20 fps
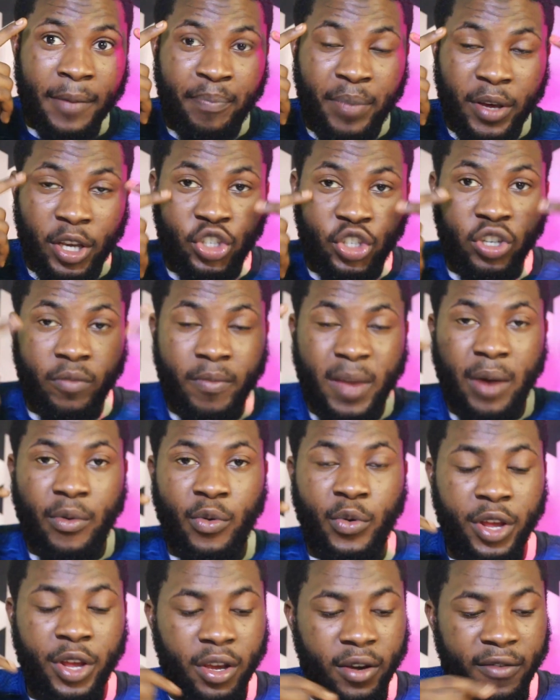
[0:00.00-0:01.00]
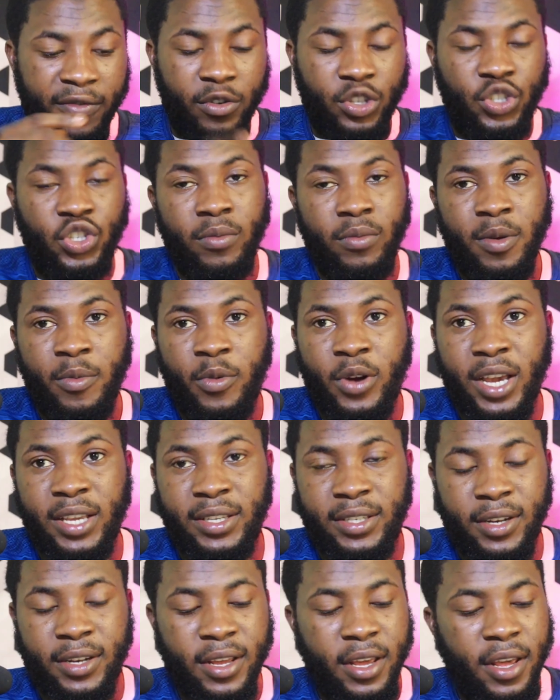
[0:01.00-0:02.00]
picture memory of what you're
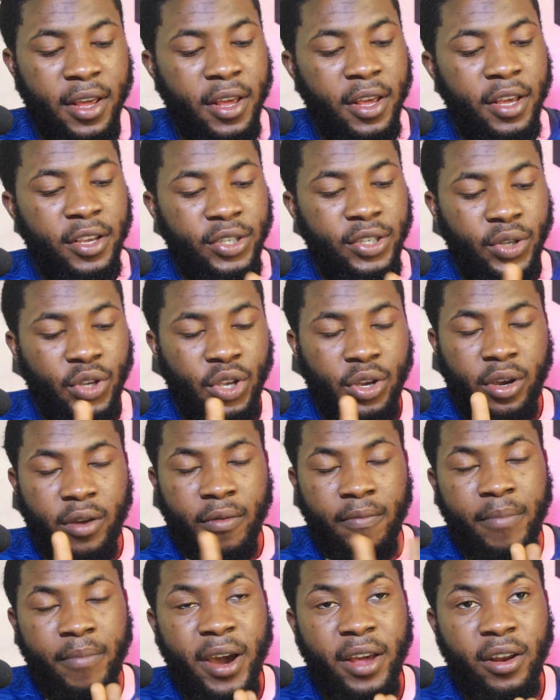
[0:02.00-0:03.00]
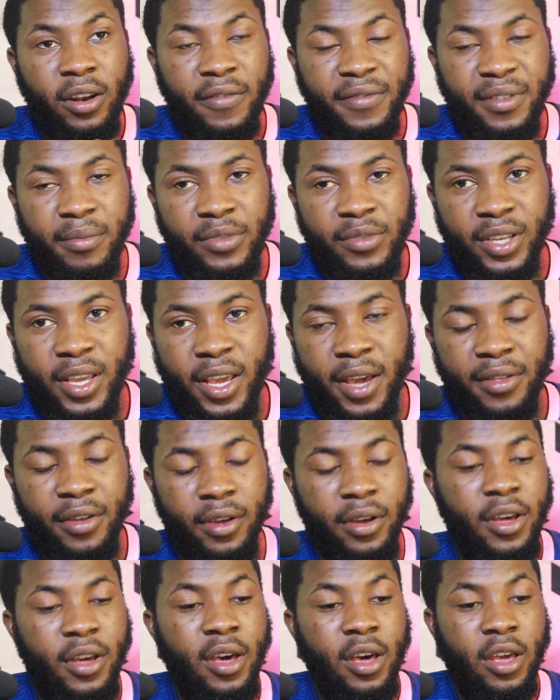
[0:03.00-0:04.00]
memorizing. So you combine all of them
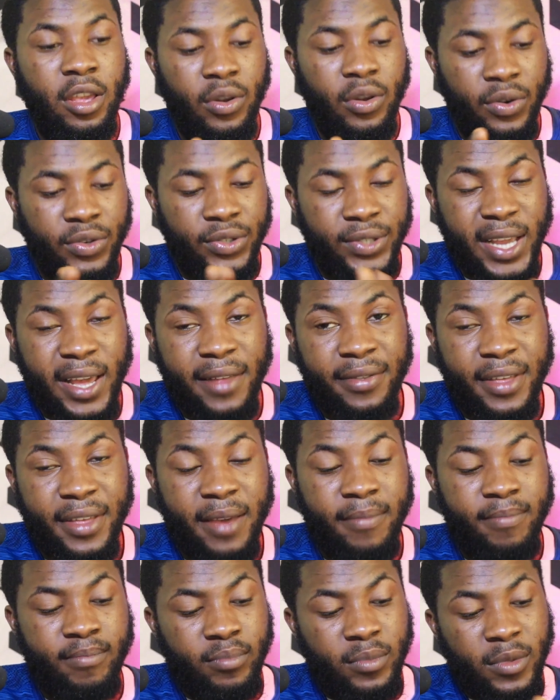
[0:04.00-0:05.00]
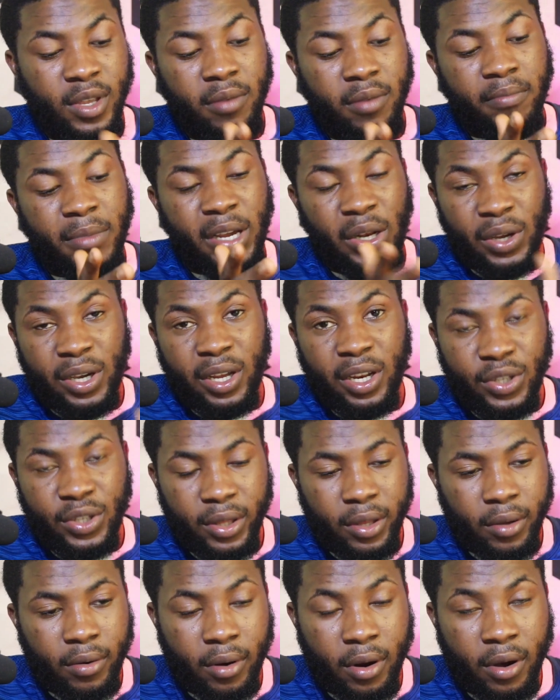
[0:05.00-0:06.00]
together, you recite them by looking into
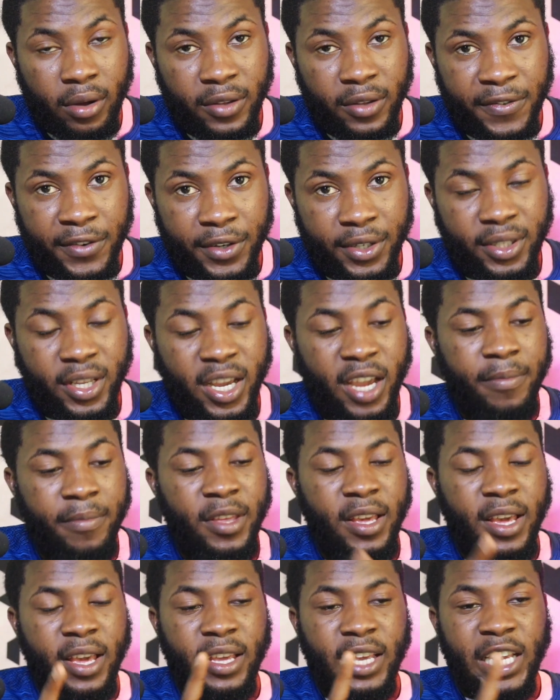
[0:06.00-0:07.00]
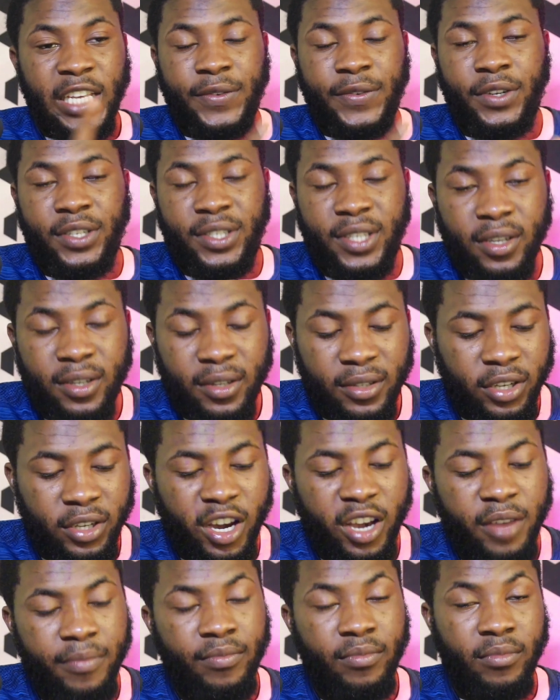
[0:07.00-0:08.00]
the Quran the first time. As for the second
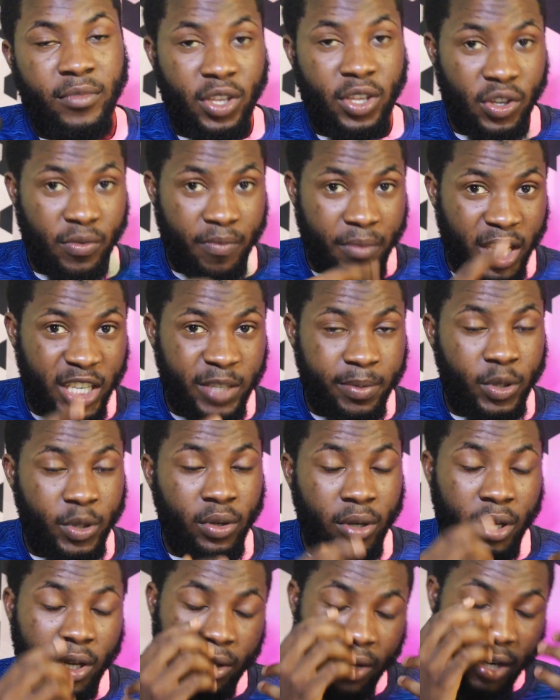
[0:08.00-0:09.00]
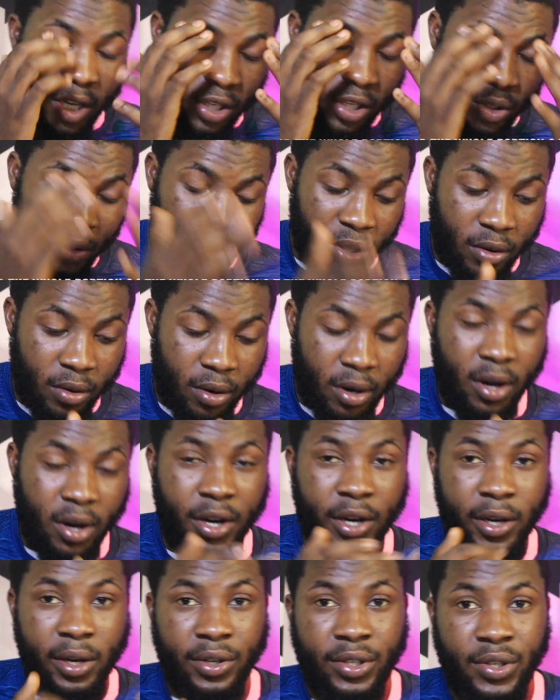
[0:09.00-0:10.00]
time, you mix between looking into the Quran
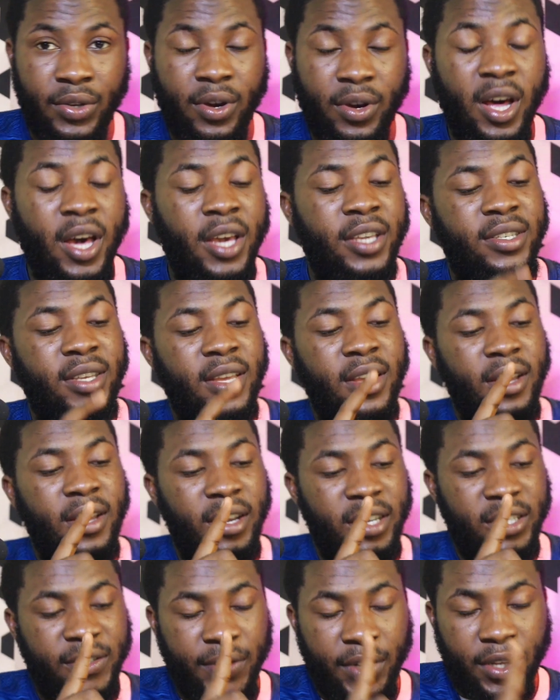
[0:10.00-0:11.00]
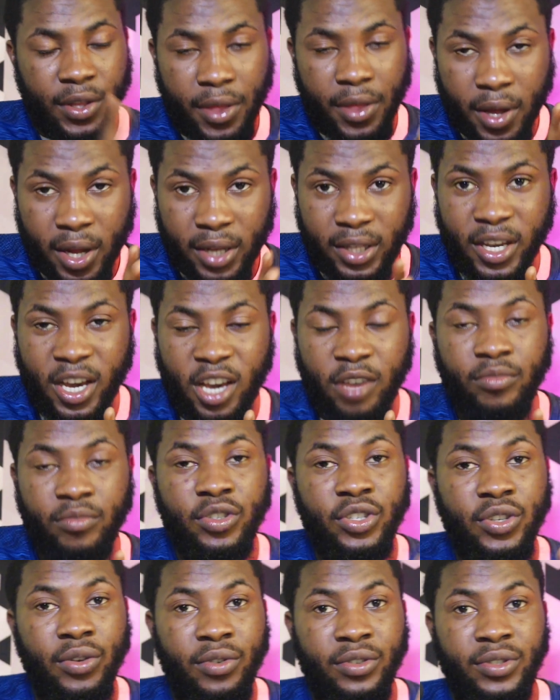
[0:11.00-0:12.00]
and closing your eyes. As for the third time,
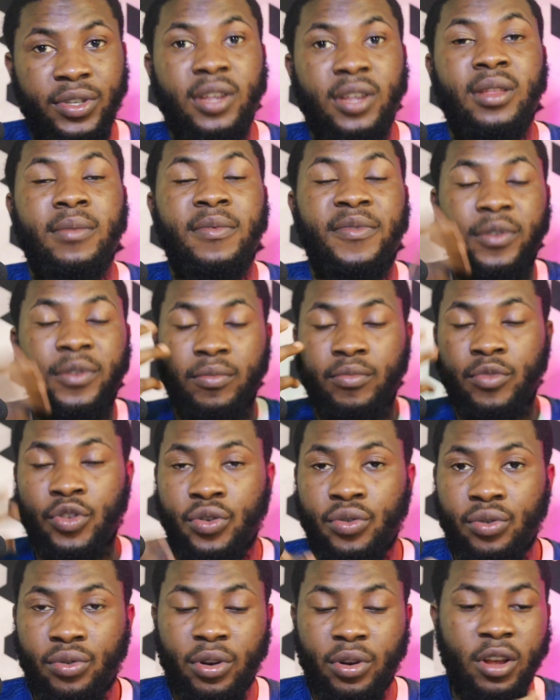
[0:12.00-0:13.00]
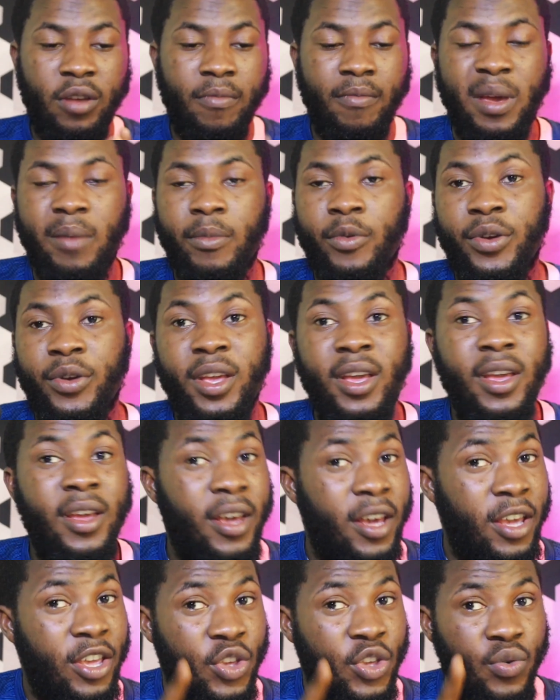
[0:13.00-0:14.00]
you recite them from your memory.
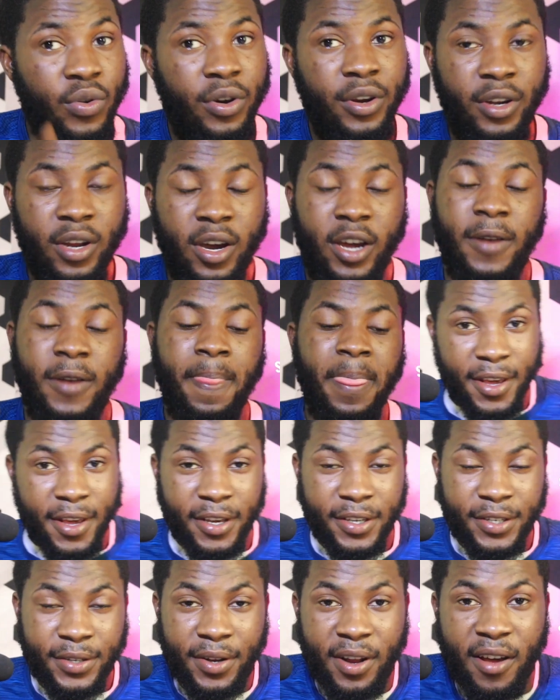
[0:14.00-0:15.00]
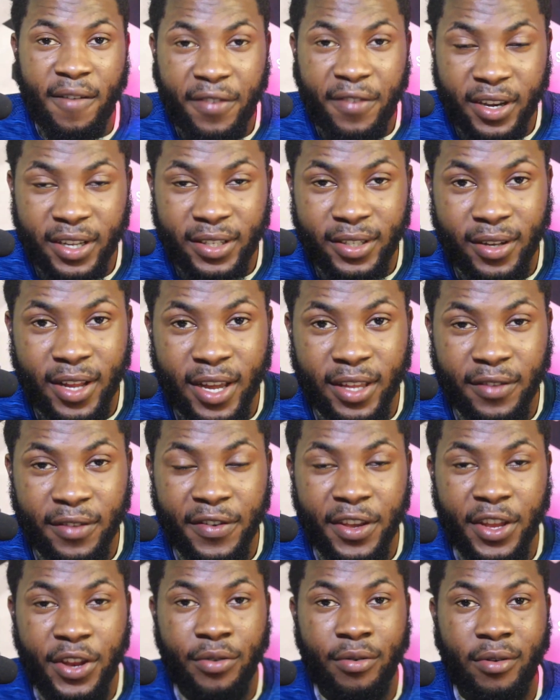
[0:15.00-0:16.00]
And you are done. So don't forget to like the
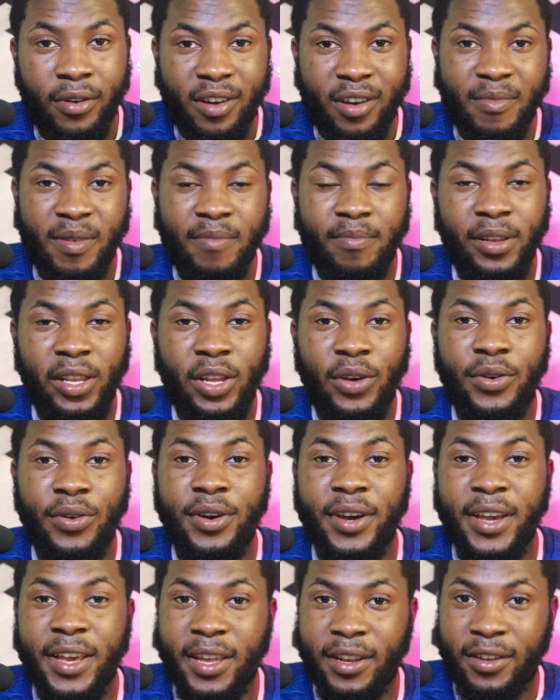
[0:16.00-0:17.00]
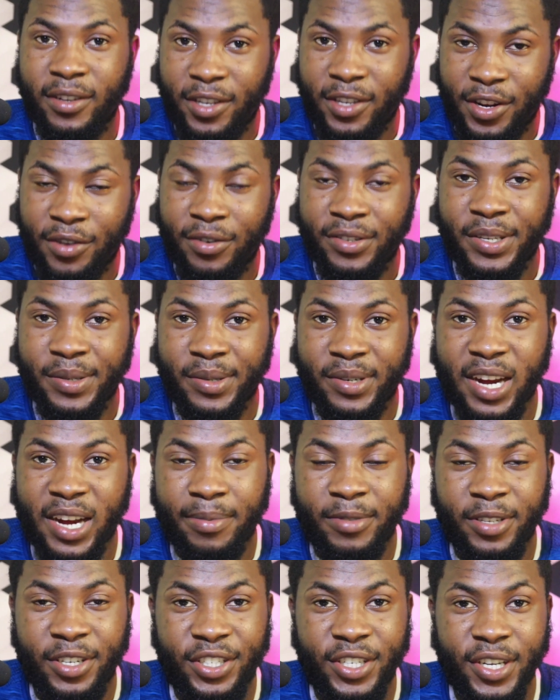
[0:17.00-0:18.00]
video, comment below, and, subscribe
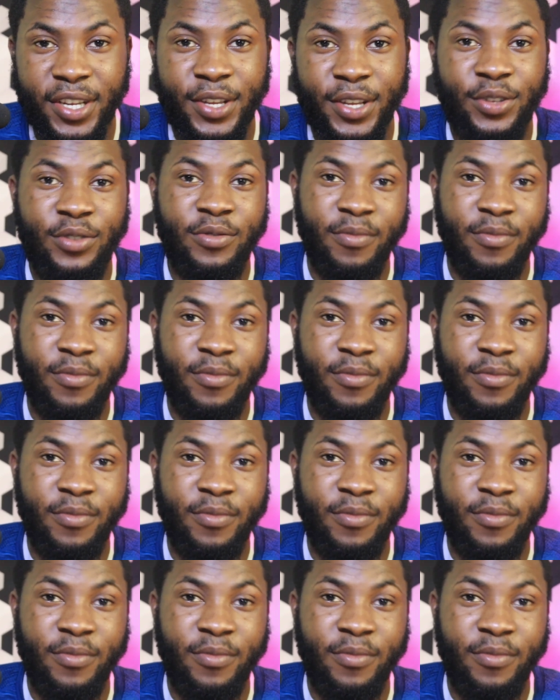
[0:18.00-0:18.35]
to the channel.